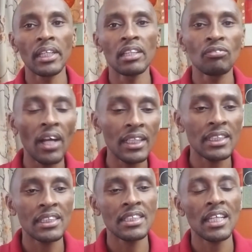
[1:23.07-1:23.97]
In fact,
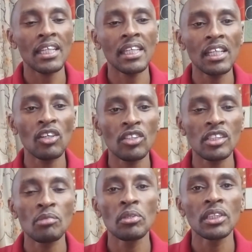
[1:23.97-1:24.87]
it is a key
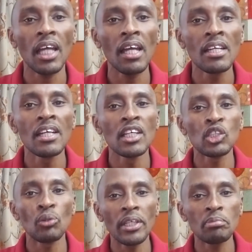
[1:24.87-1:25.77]
contributor
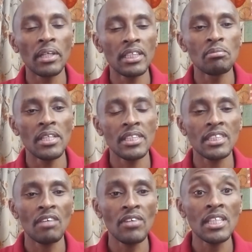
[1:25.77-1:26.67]
to weight management.
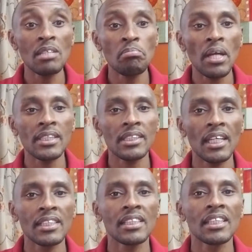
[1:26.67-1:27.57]

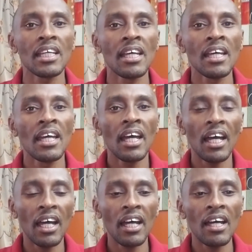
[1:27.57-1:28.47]
70%
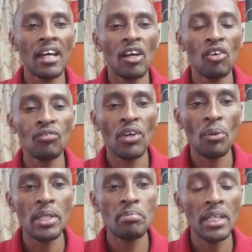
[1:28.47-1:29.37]
of
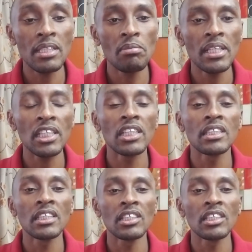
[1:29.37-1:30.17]
weight management is in